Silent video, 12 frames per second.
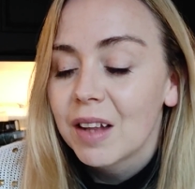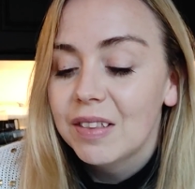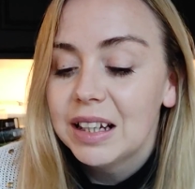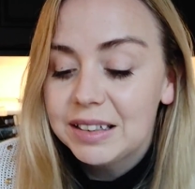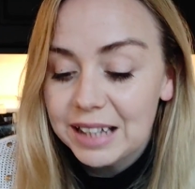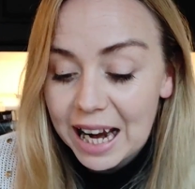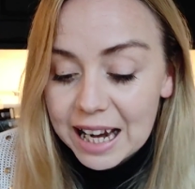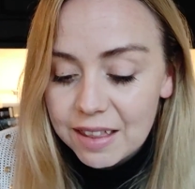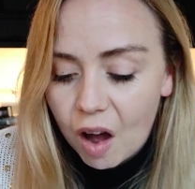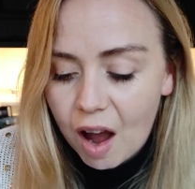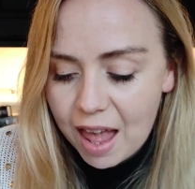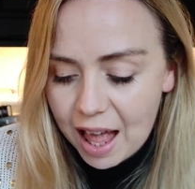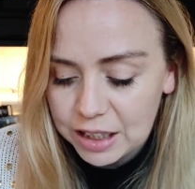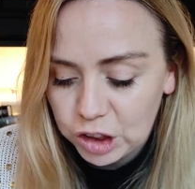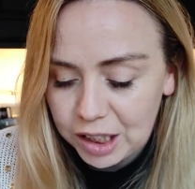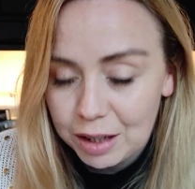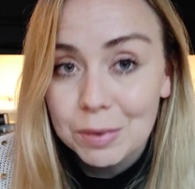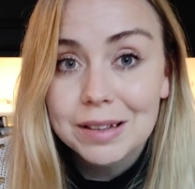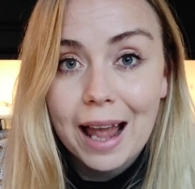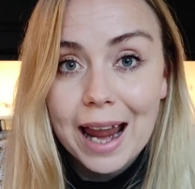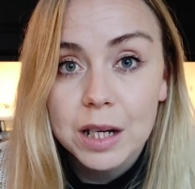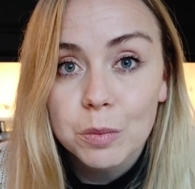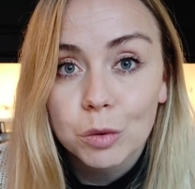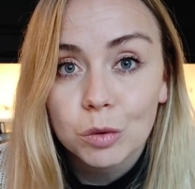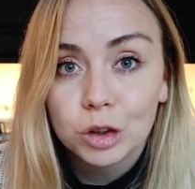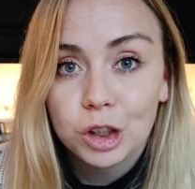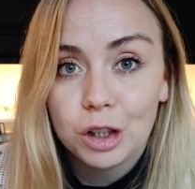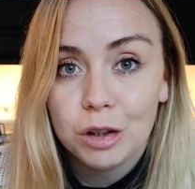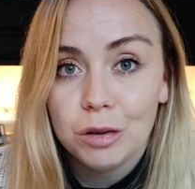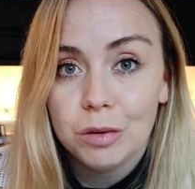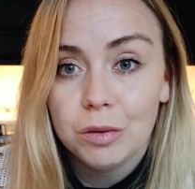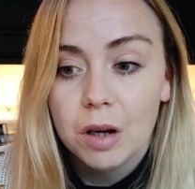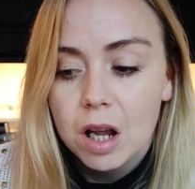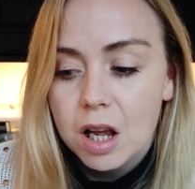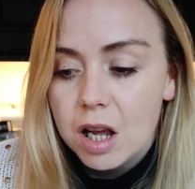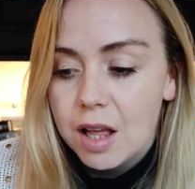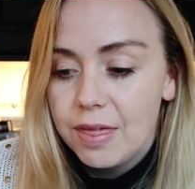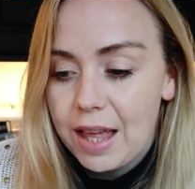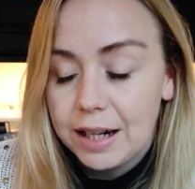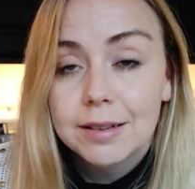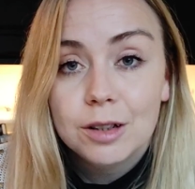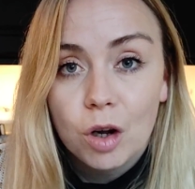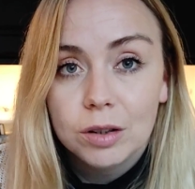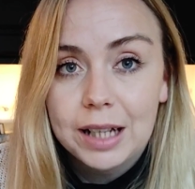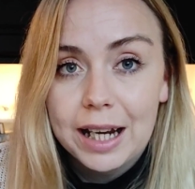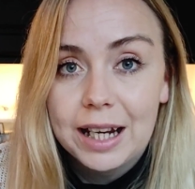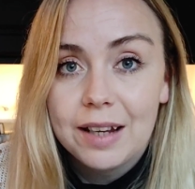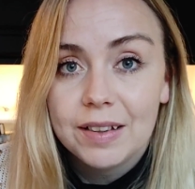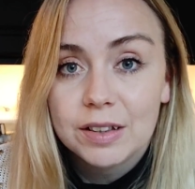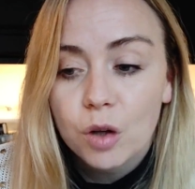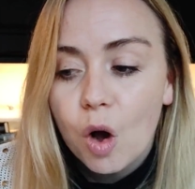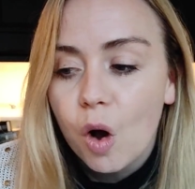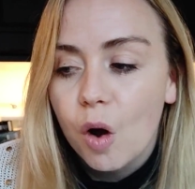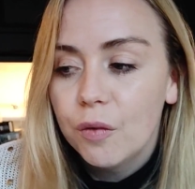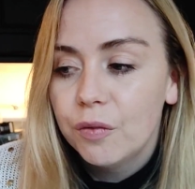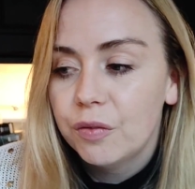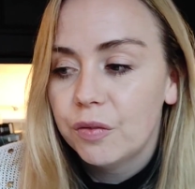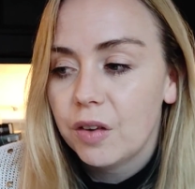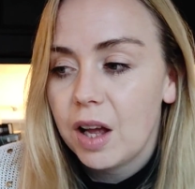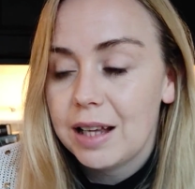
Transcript: the day that I actually was able to then start taking this off,